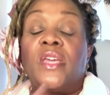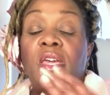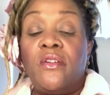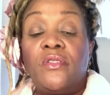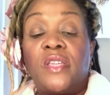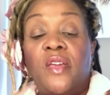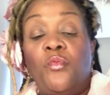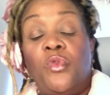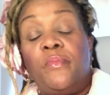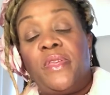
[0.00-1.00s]
an air
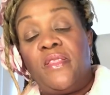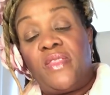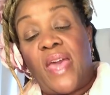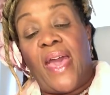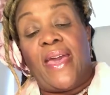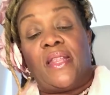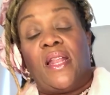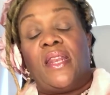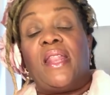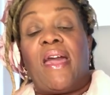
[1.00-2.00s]
sign woman that
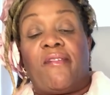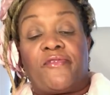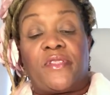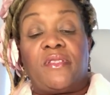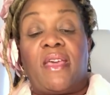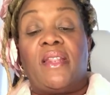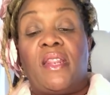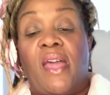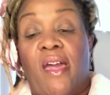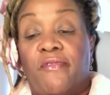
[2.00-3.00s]
left,
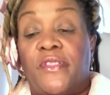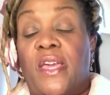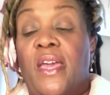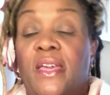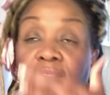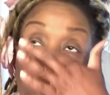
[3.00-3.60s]
and